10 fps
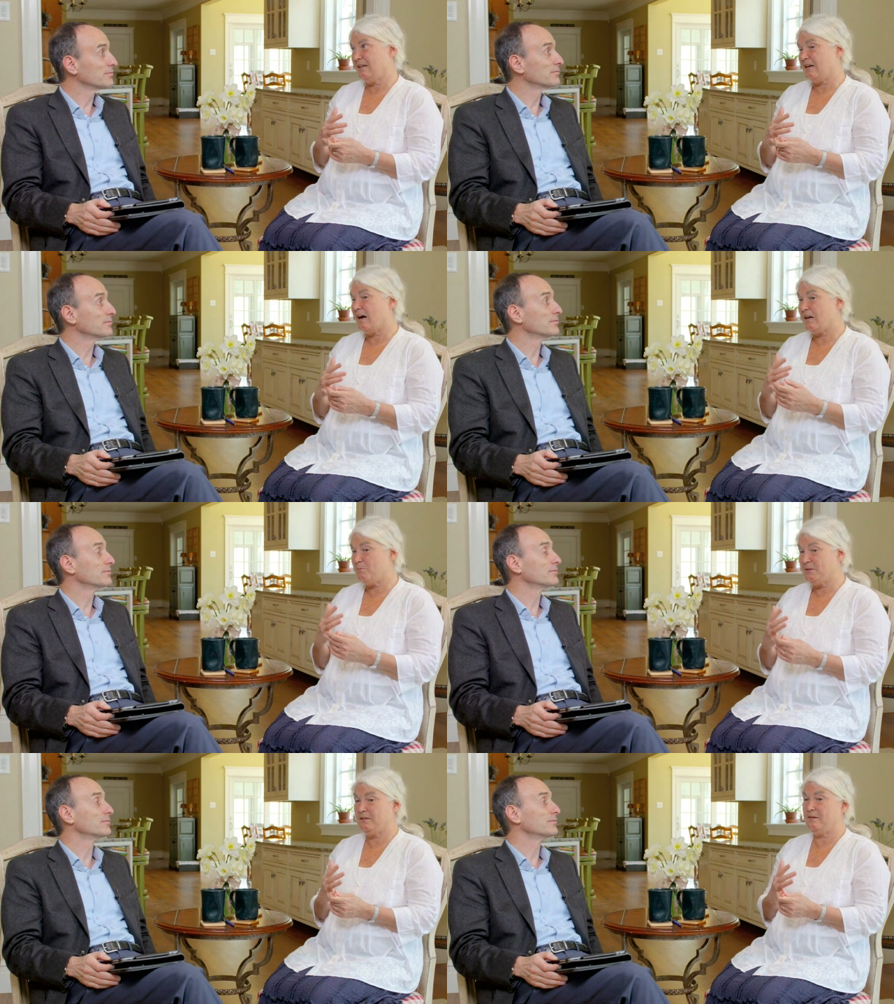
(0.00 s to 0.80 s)
Speaker 1: And I
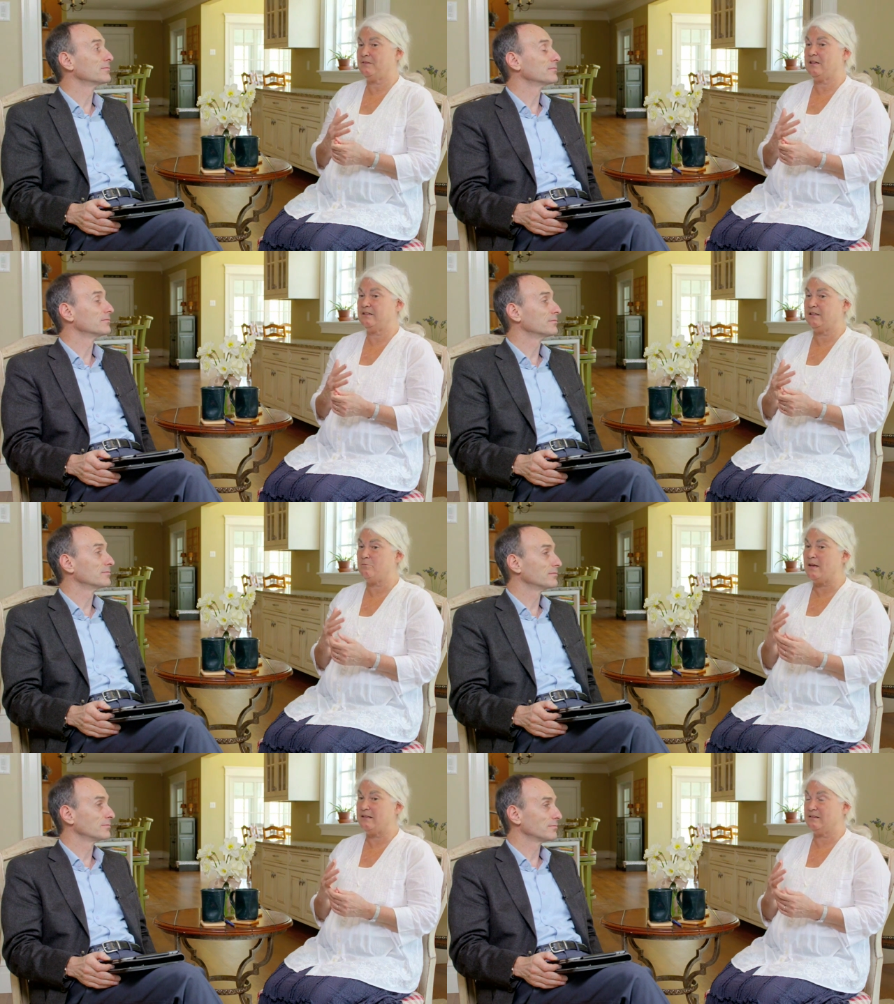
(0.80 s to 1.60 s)
believe that
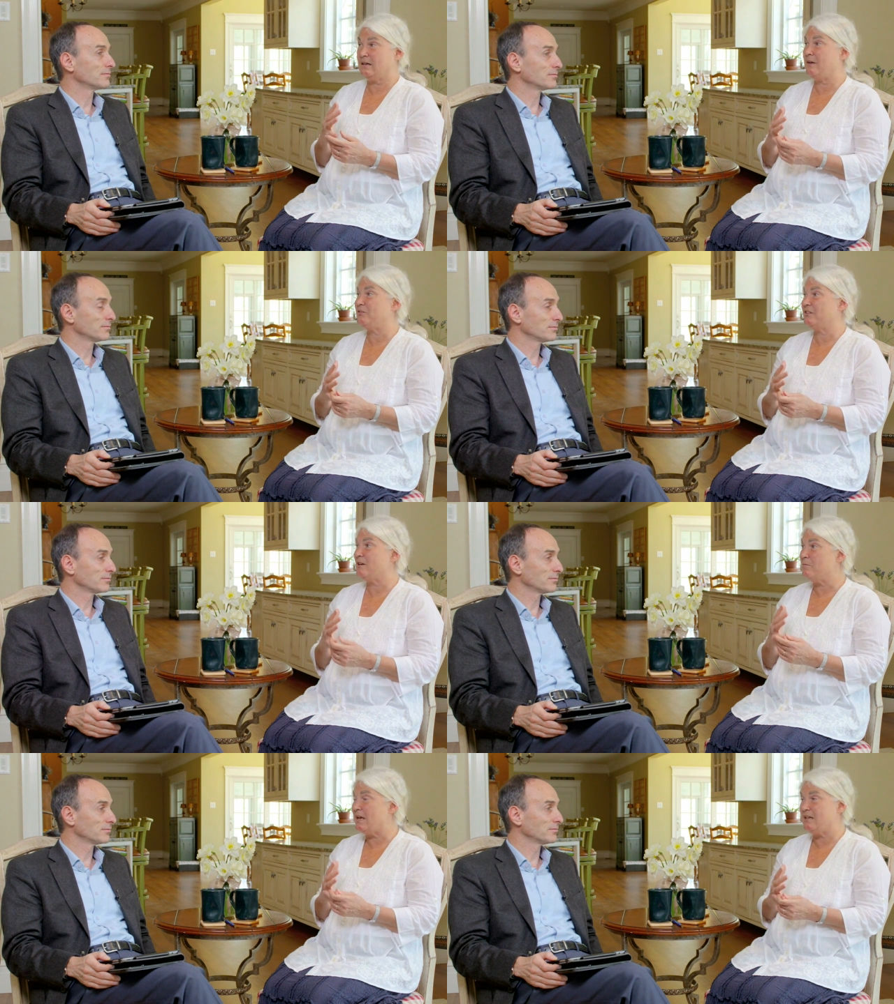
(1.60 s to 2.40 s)
it makes
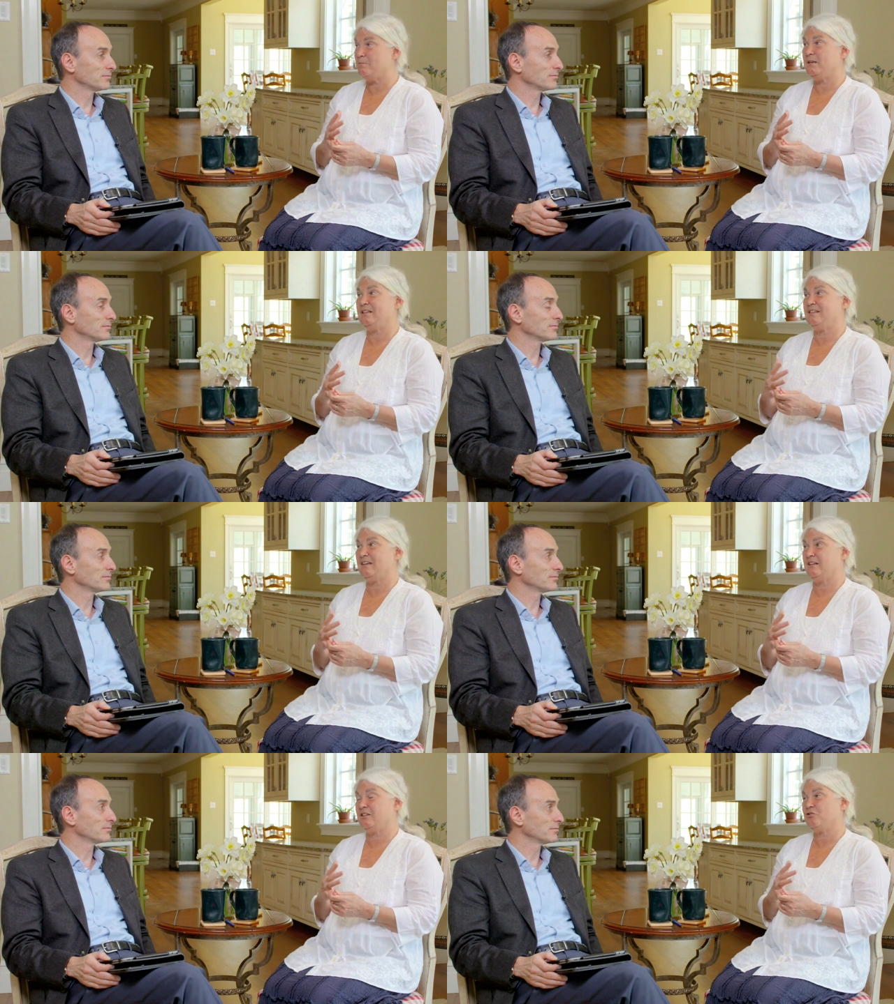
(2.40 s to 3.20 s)
glyphosate may be
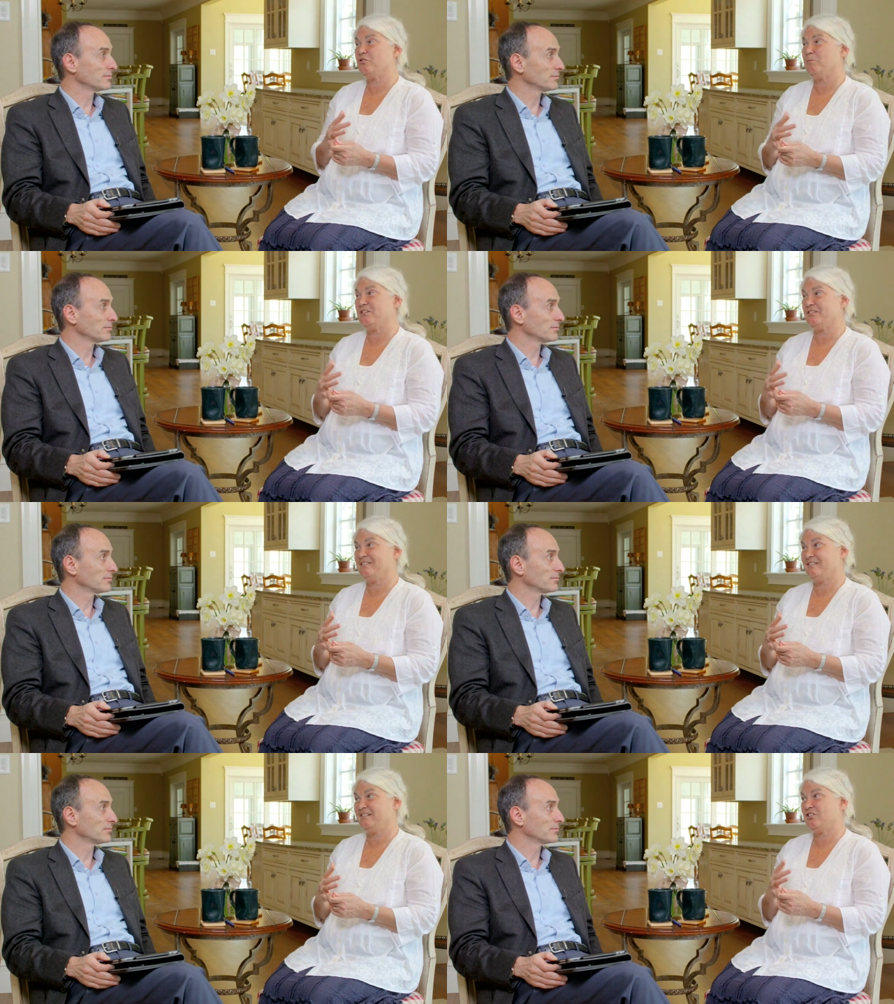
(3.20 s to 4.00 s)
a
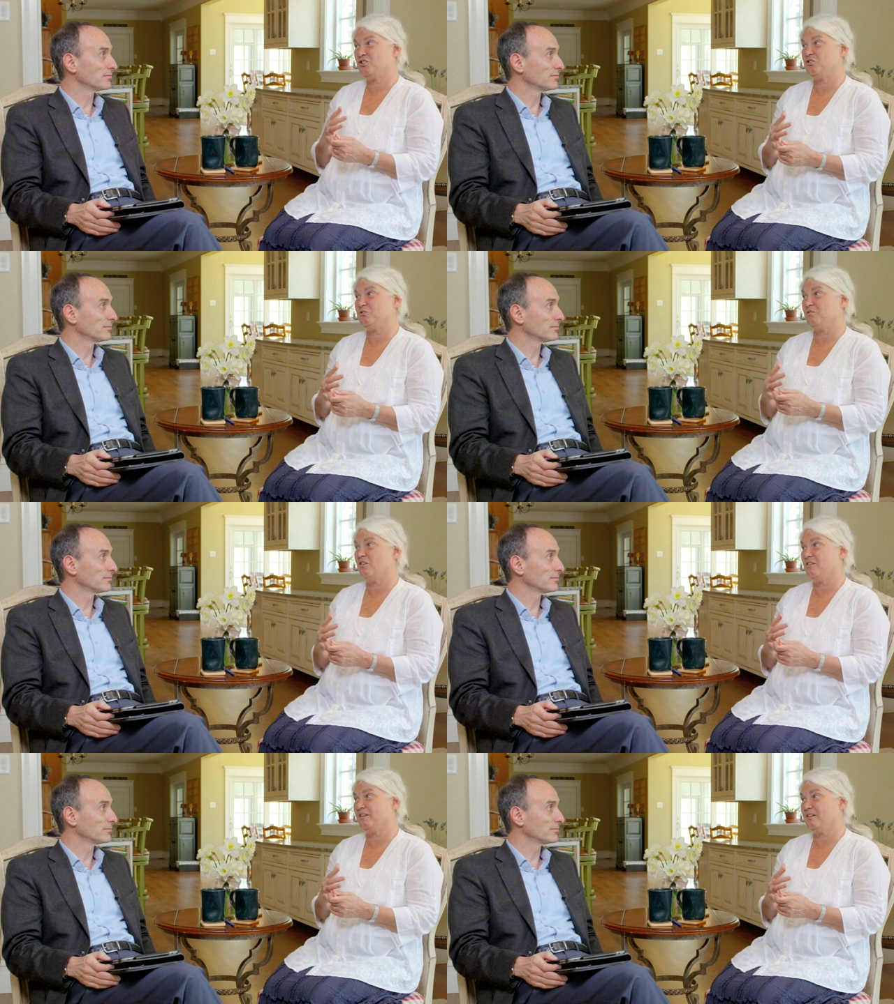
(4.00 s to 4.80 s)
contributor to
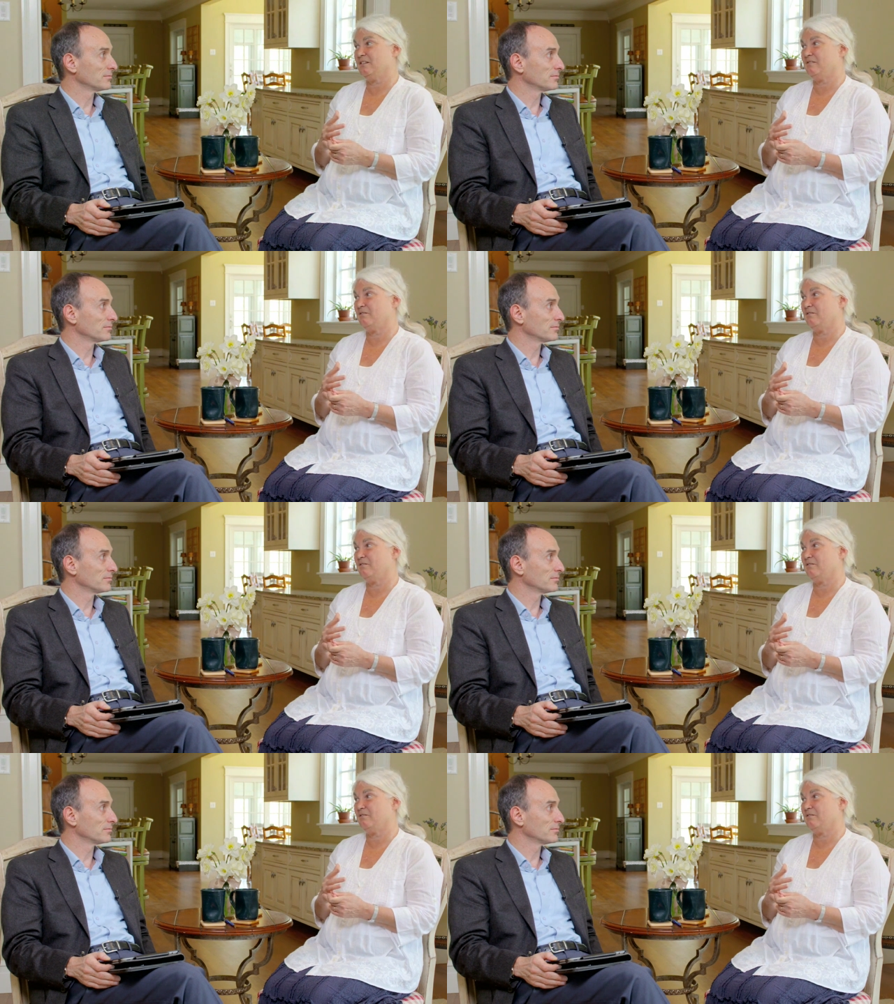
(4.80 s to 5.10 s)
all the